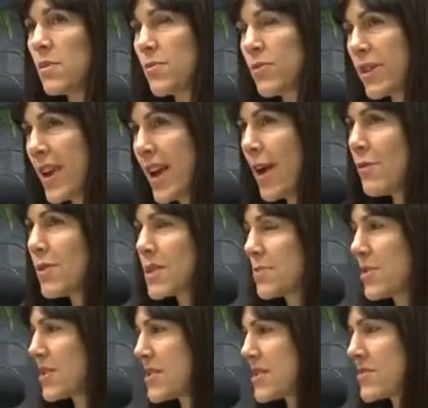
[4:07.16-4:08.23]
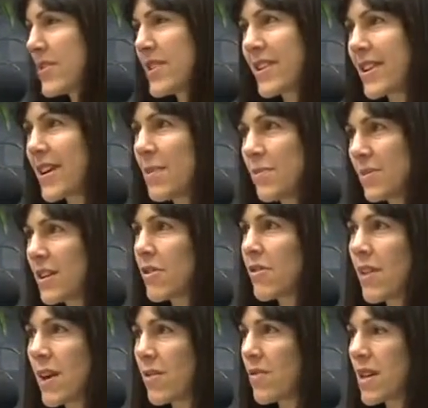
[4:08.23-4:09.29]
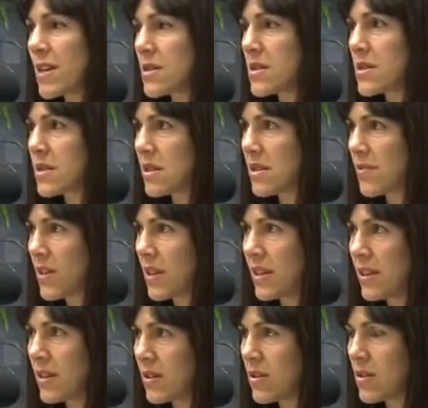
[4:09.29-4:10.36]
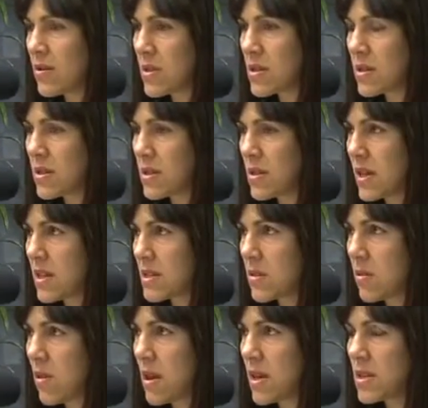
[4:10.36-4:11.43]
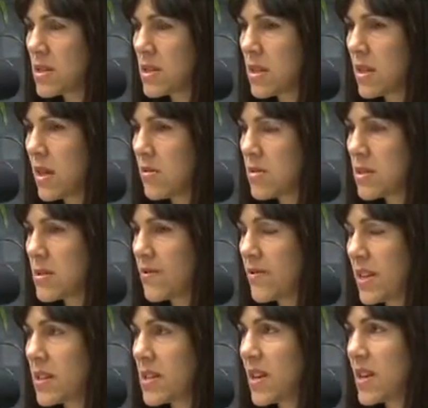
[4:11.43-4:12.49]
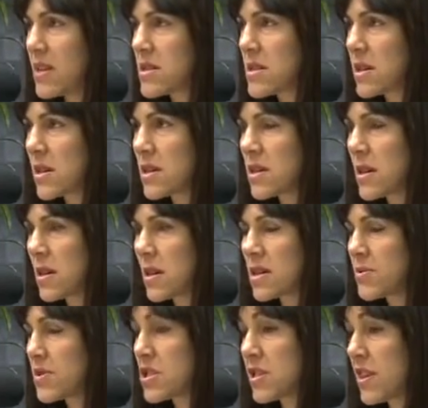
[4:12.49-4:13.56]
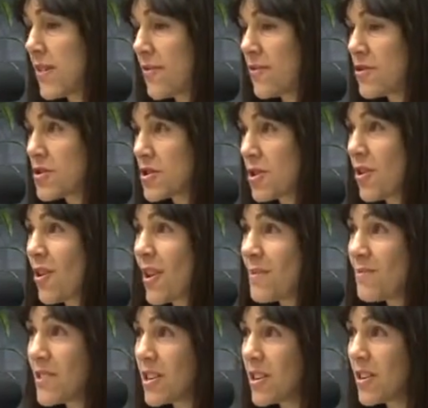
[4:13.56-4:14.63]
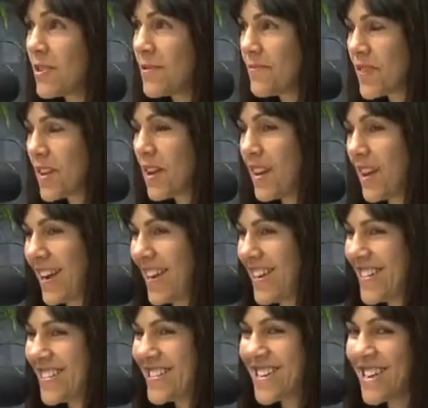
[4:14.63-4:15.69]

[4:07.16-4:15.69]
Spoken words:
Pretty hard one, because there's been a couple of great races. Death Valley, of course, I did that twice, and that was fantastic, especially that first time, And